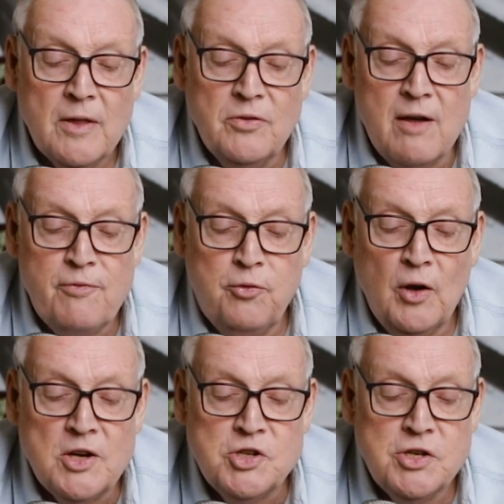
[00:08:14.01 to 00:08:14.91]
their
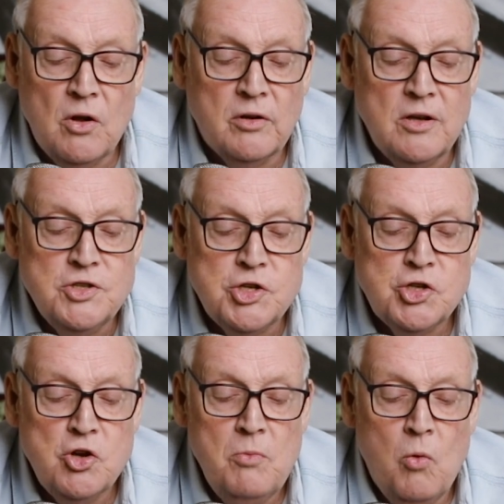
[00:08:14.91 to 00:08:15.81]
flesh shall consume